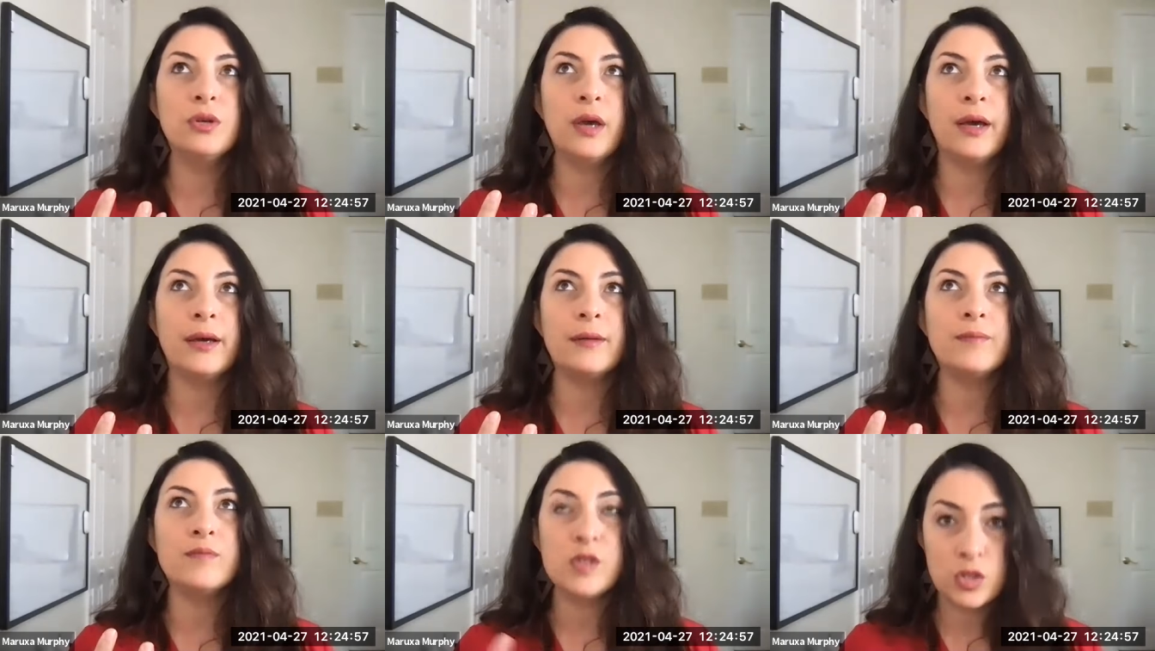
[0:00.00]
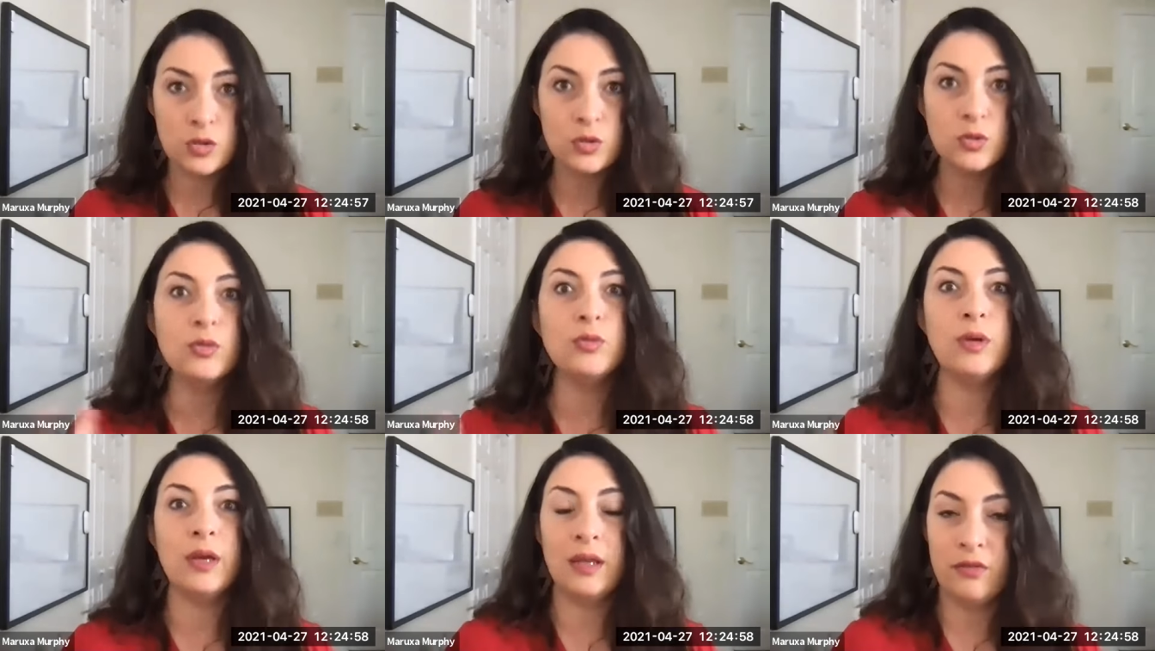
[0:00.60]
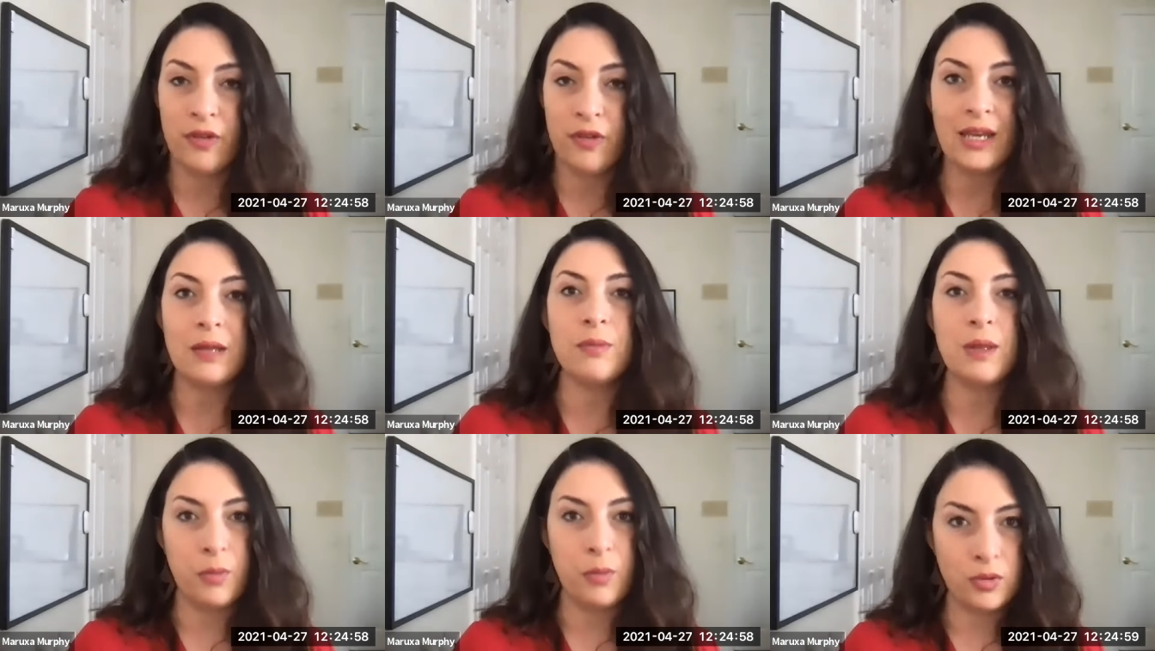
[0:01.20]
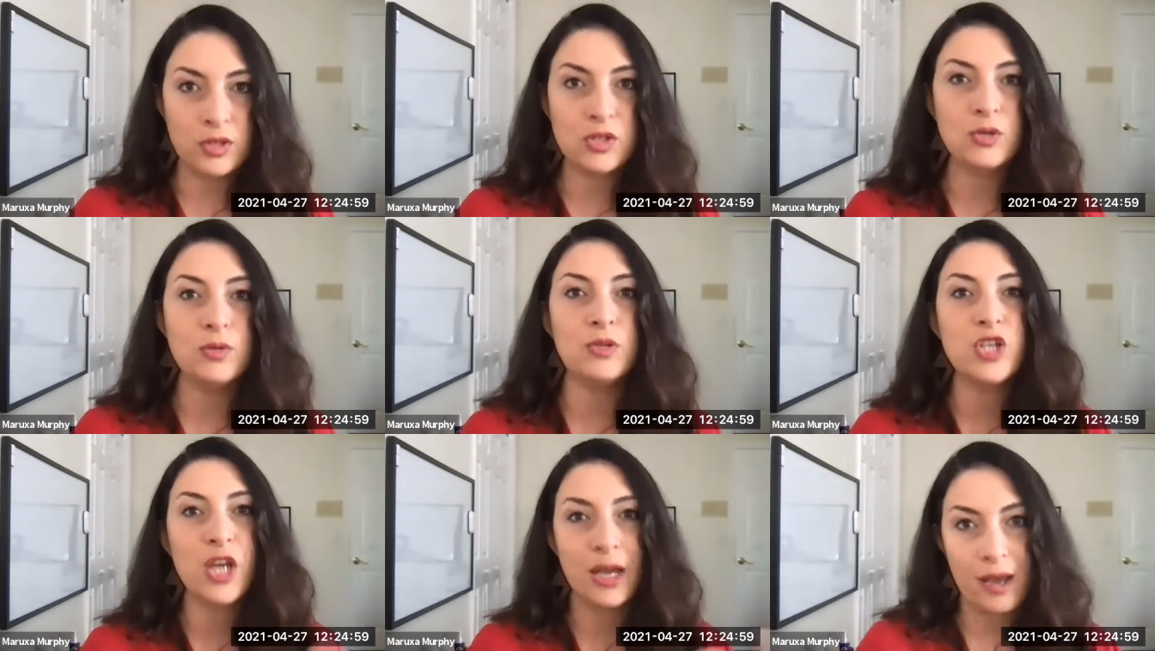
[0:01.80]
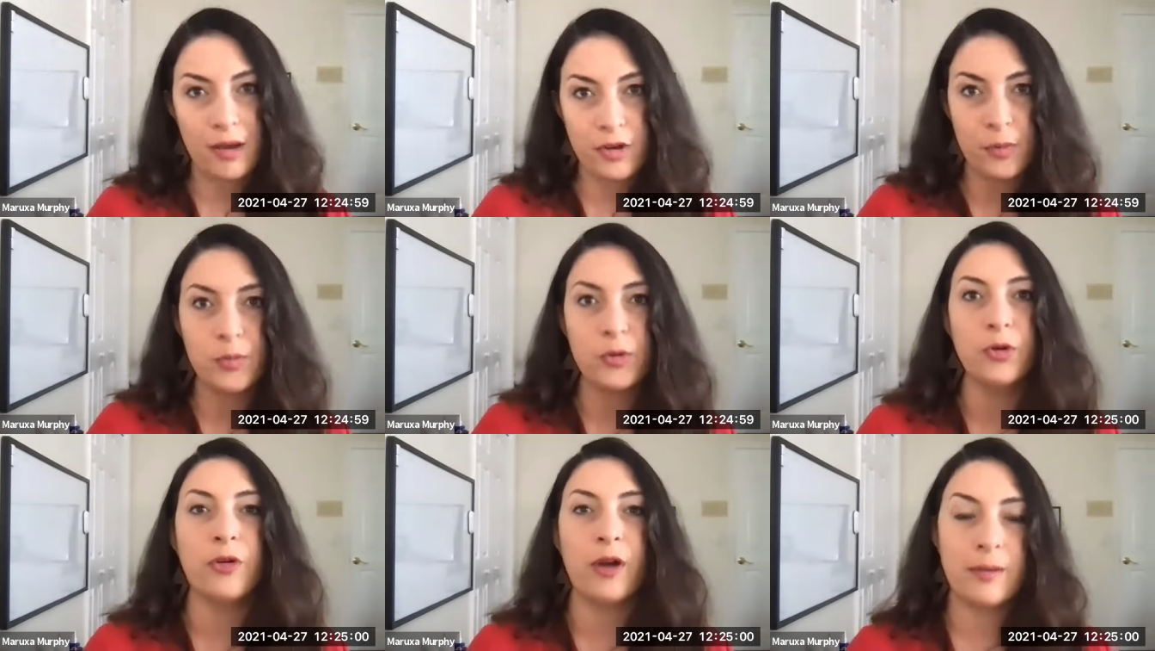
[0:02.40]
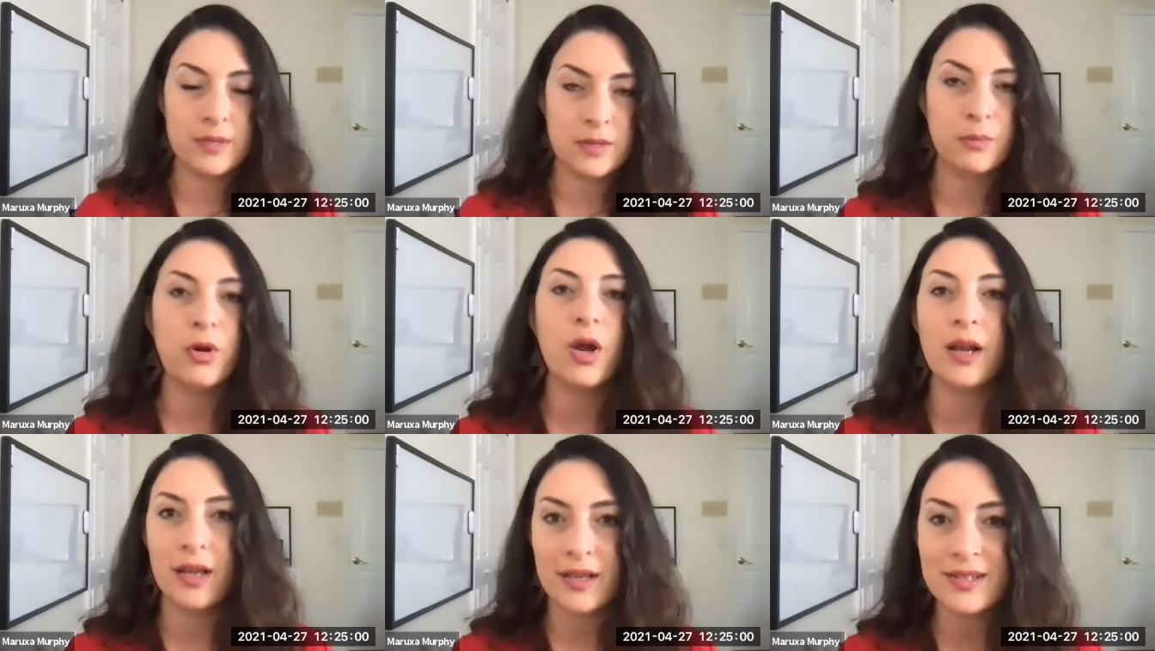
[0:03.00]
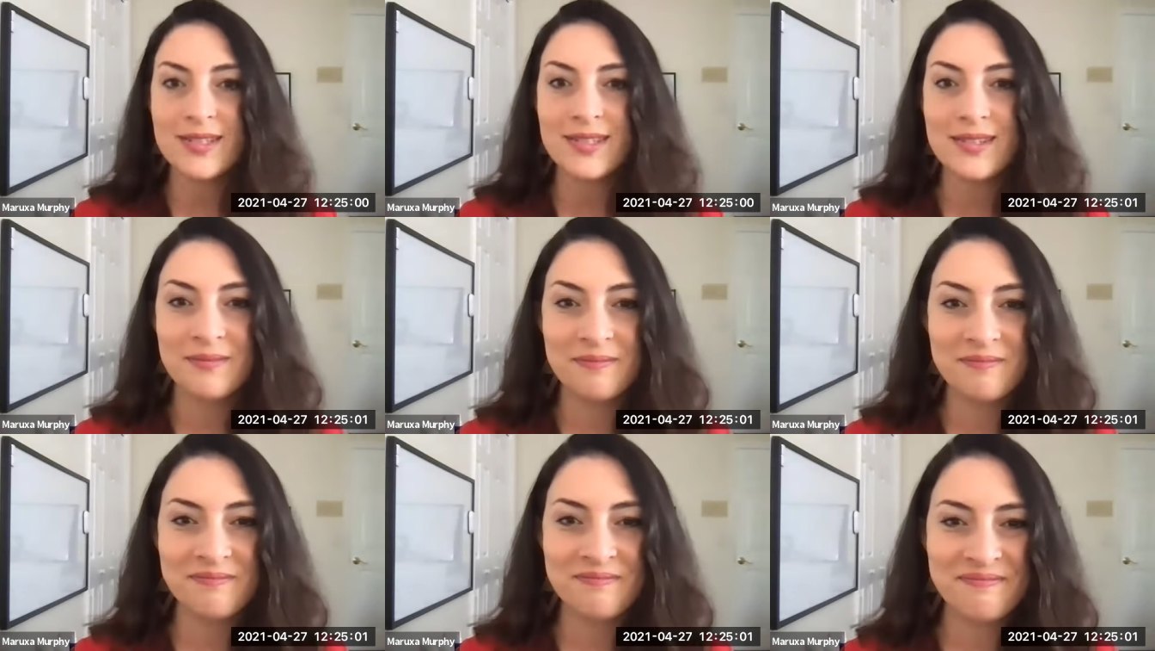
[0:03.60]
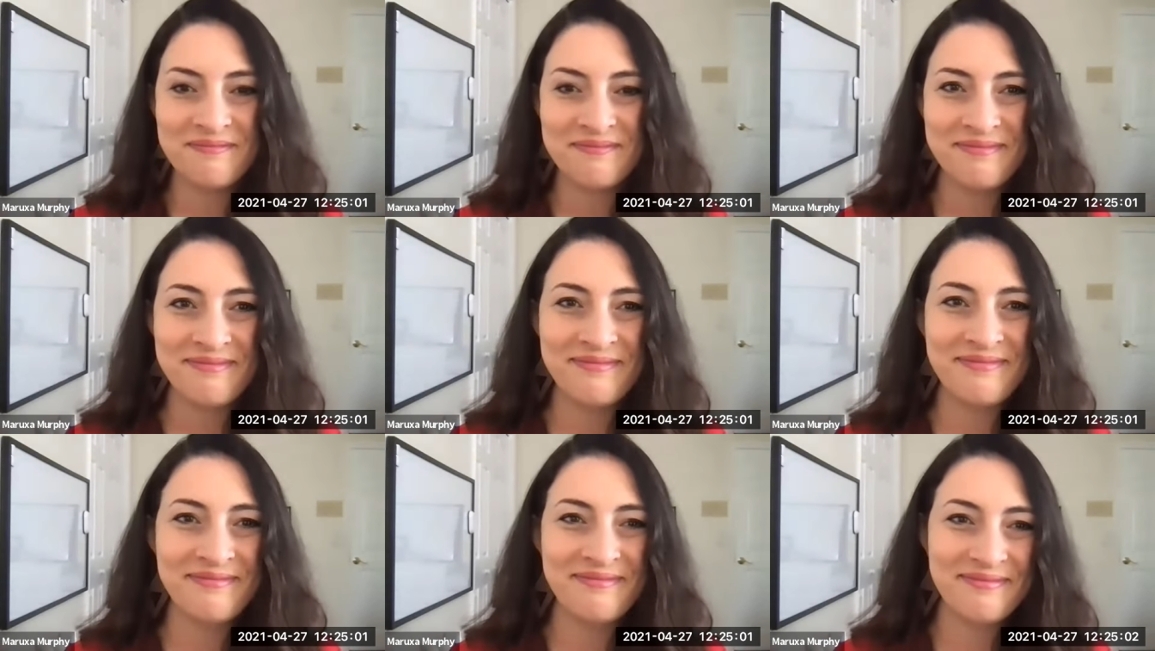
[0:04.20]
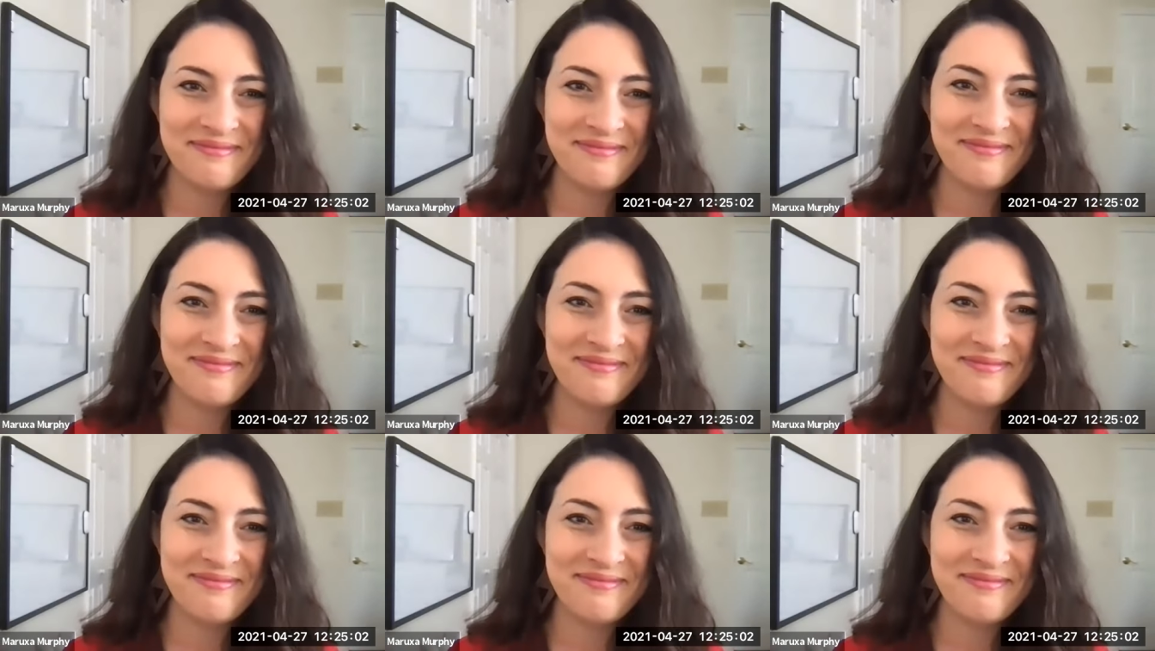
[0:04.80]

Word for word: um, to inviting people to check out your programs and products. Mm.